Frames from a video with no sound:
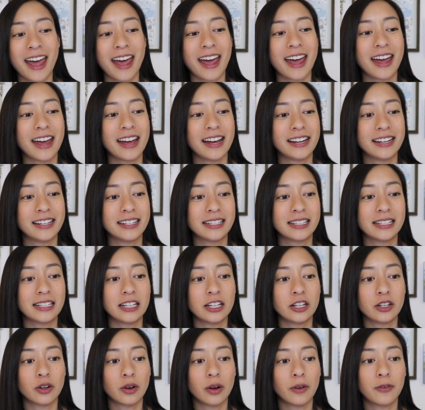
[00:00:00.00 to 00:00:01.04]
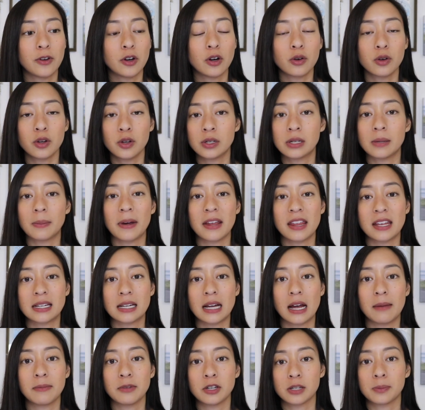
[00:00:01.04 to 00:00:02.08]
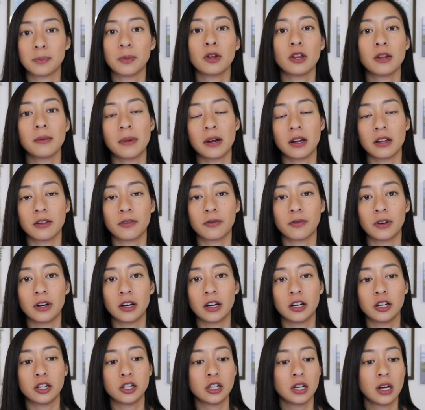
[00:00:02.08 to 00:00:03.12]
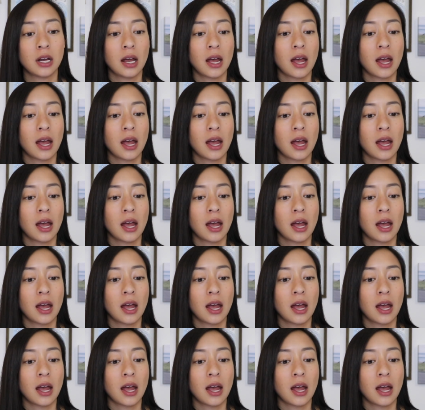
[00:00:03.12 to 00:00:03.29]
and you know, if you don't use it by the time, just pull them out of the fridge